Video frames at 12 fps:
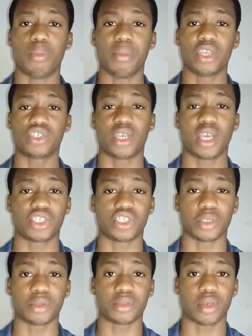make sure you are
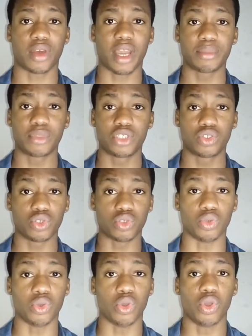subscribed
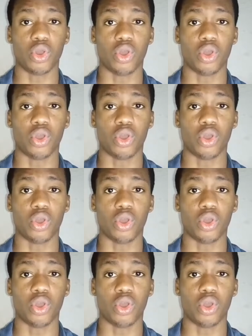to